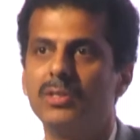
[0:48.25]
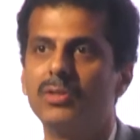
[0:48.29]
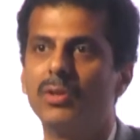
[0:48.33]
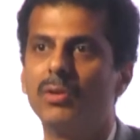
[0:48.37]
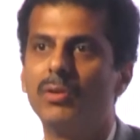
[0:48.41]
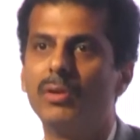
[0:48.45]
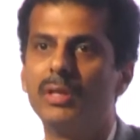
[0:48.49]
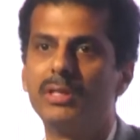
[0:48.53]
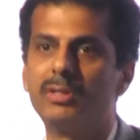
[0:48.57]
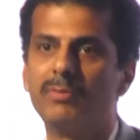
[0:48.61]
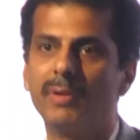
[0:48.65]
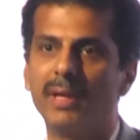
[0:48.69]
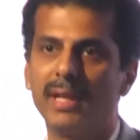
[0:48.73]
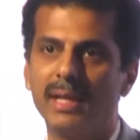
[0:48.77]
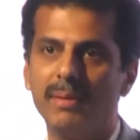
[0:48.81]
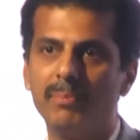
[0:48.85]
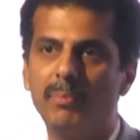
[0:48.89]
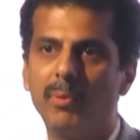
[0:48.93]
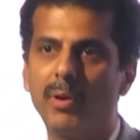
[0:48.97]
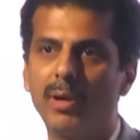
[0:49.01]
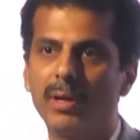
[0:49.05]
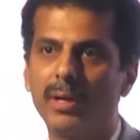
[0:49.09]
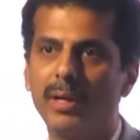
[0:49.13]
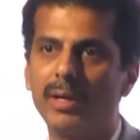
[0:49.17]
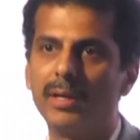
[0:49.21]
So it's very
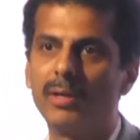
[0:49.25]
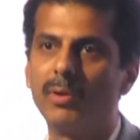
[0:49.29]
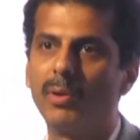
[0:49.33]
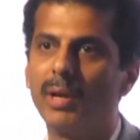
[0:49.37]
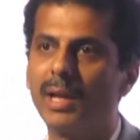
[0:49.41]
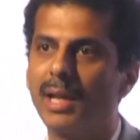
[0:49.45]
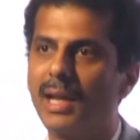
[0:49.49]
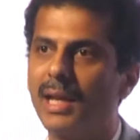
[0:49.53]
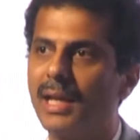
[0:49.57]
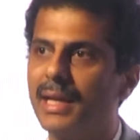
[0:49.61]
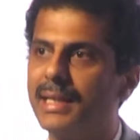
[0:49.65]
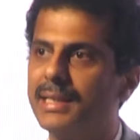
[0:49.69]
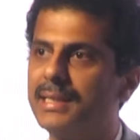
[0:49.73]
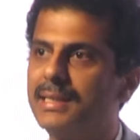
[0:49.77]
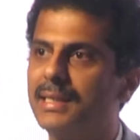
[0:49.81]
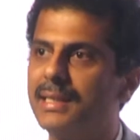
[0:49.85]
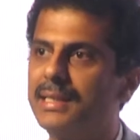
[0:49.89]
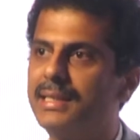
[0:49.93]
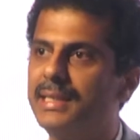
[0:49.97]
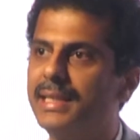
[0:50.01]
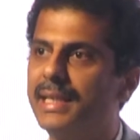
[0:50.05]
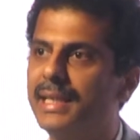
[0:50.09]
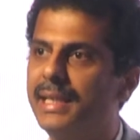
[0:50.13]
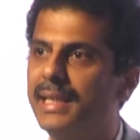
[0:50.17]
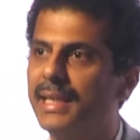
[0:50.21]
important to analyze the
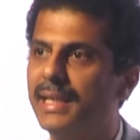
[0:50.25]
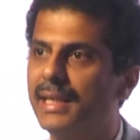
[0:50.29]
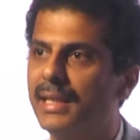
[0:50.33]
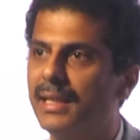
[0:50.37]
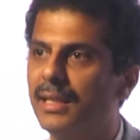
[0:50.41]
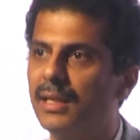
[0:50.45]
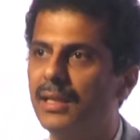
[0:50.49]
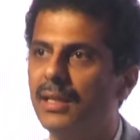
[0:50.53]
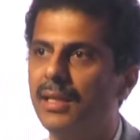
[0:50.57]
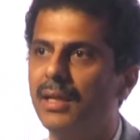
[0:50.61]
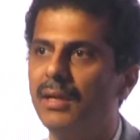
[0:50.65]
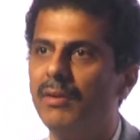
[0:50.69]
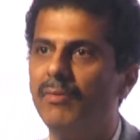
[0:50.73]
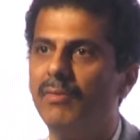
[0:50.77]
CT